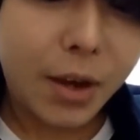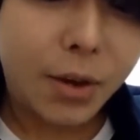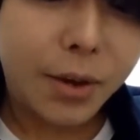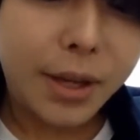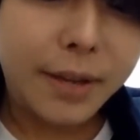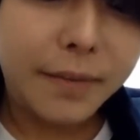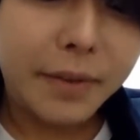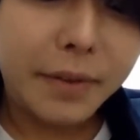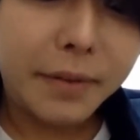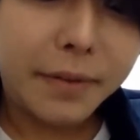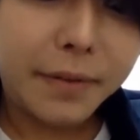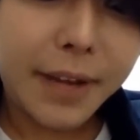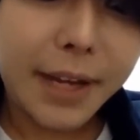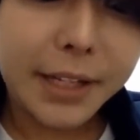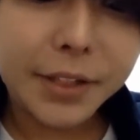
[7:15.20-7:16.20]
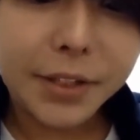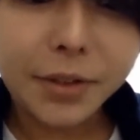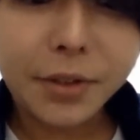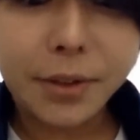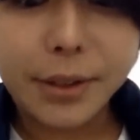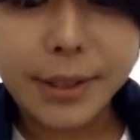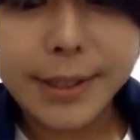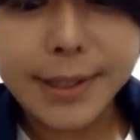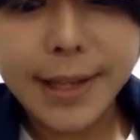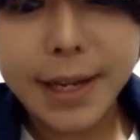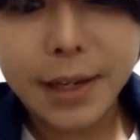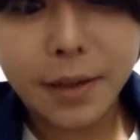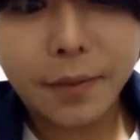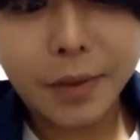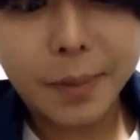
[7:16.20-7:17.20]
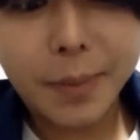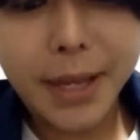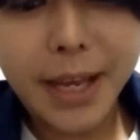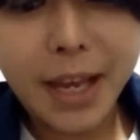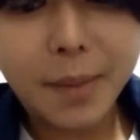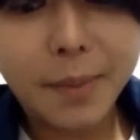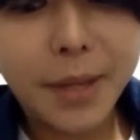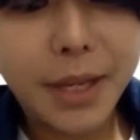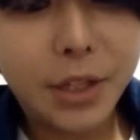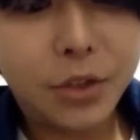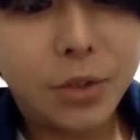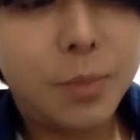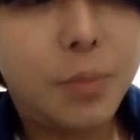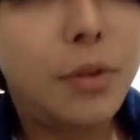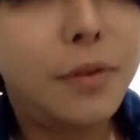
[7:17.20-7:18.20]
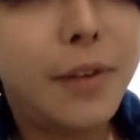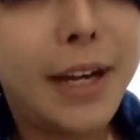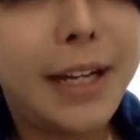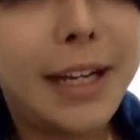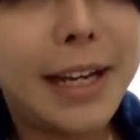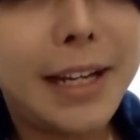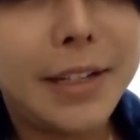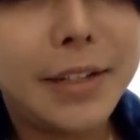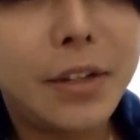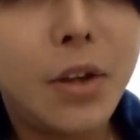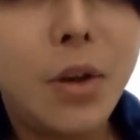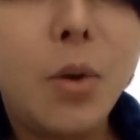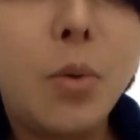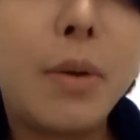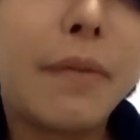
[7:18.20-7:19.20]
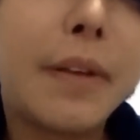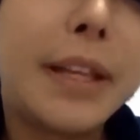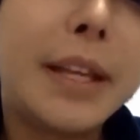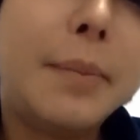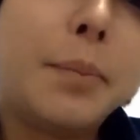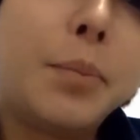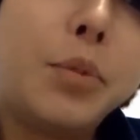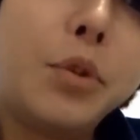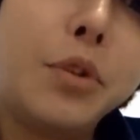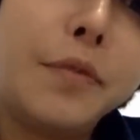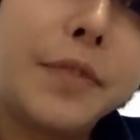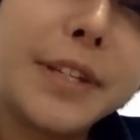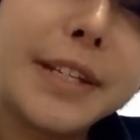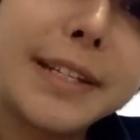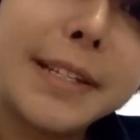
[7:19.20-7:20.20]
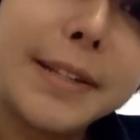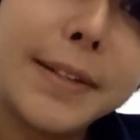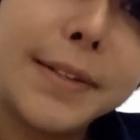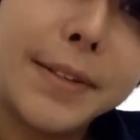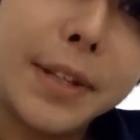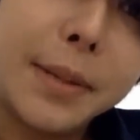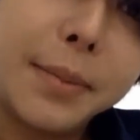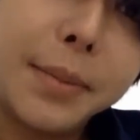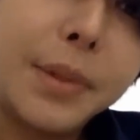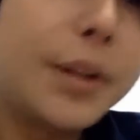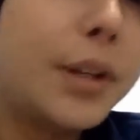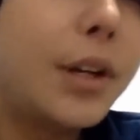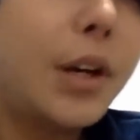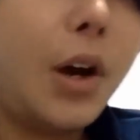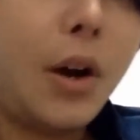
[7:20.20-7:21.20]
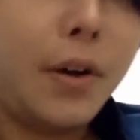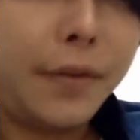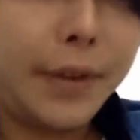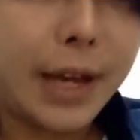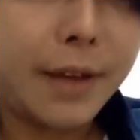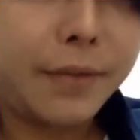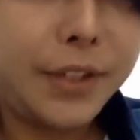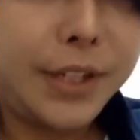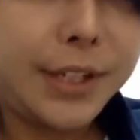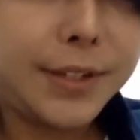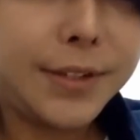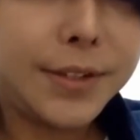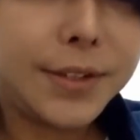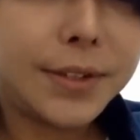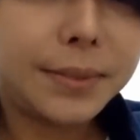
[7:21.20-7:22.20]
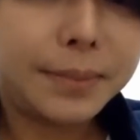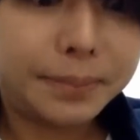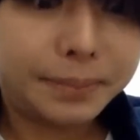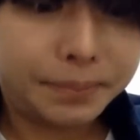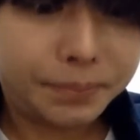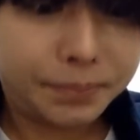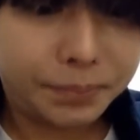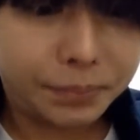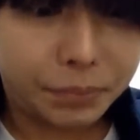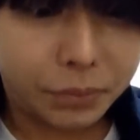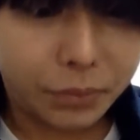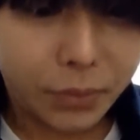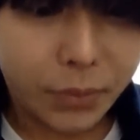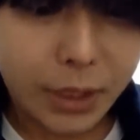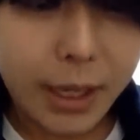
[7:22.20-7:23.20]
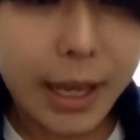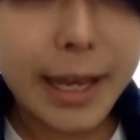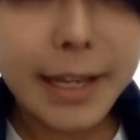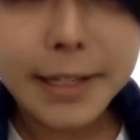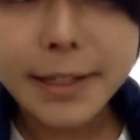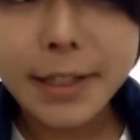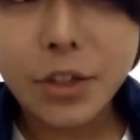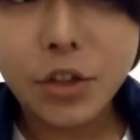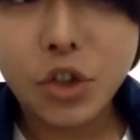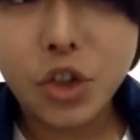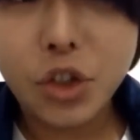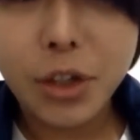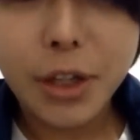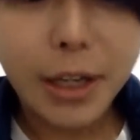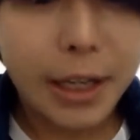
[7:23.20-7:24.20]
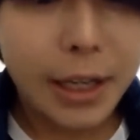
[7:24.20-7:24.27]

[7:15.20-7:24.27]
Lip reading: or even fight on the side of the PAP to provide us with an improved system of governance. As such,